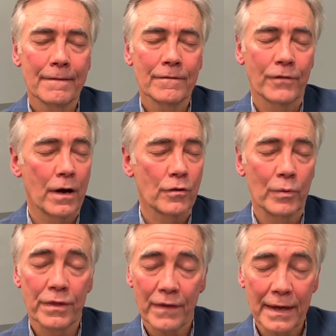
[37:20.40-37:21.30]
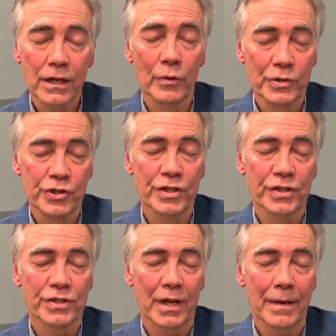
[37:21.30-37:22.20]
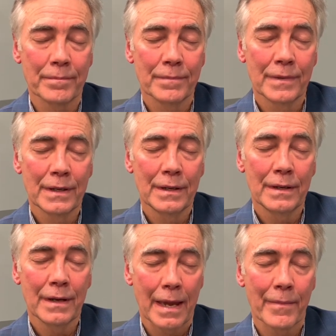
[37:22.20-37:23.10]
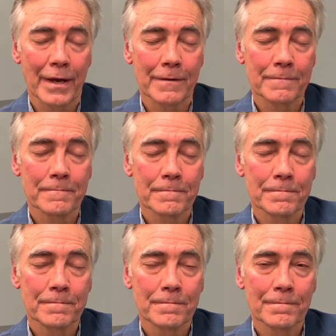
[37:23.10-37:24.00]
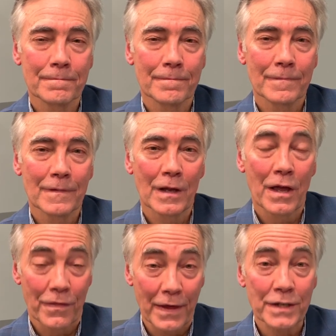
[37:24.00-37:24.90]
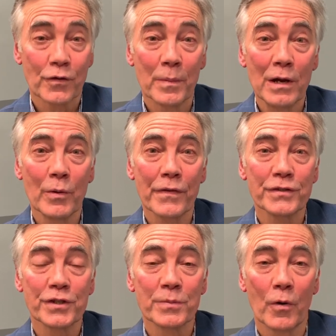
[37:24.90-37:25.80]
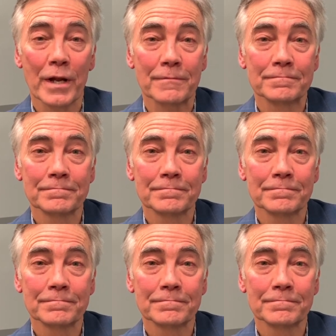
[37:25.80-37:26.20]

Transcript: Father, we thank you in Jesus' name. Amen. Thanks for being with us this morning.